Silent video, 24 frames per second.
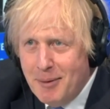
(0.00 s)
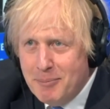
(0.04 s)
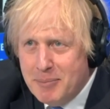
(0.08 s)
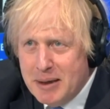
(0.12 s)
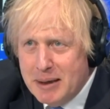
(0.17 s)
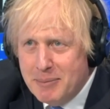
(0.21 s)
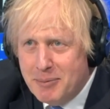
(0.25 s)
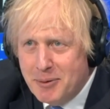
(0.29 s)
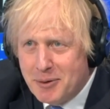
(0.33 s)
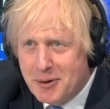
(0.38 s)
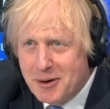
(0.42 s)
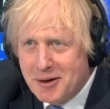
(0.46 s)

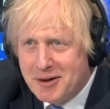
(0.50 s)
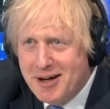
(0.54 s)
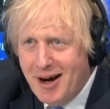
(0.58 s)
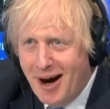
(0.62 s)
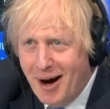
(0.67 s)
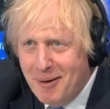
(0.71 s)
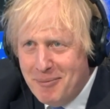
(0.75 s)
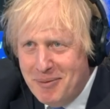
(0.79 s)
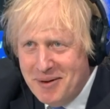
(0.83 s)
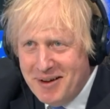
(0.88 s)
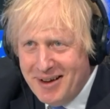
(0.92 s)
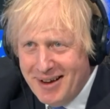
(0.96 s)
people could
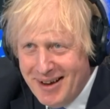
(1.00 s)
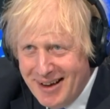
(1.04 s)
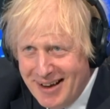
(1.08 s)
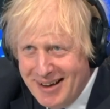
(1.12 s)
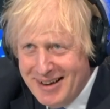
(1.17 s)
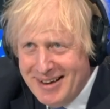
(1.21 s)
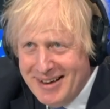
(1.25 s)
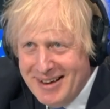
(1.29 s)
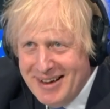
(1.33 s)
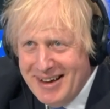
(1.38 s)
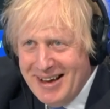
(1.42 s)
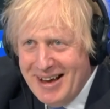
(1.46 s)
come,
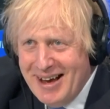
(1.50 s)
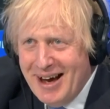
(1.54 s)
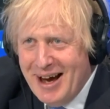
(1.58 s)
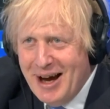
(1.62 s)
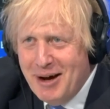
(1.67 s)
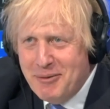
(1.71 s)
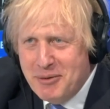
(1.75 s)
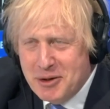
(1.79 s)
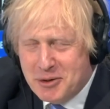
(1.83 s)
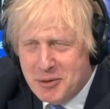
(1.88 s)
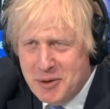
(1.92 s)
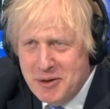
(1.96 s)

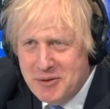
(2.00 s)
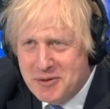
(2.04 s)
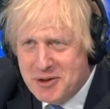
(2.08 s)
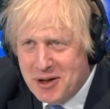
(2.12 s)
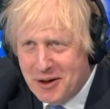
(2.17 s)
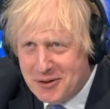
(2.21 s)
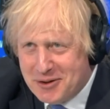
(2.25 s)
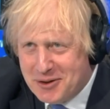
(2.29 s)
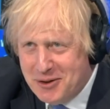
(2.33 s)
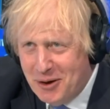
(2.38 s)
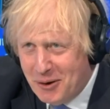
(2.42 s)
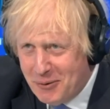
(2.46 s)
which we've
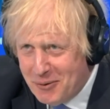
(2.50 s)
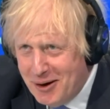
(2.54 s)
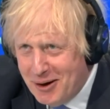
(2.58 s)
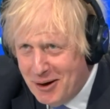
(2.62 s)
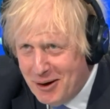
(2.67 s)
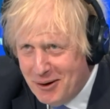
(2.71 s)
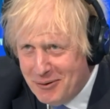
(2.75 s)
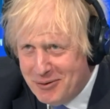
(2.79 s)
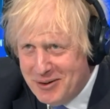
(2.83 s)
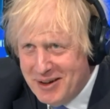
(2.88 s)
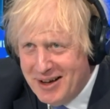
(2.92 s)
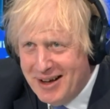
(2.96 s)
just got rid
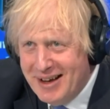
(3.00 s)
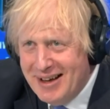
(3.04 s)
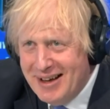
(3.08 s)
of.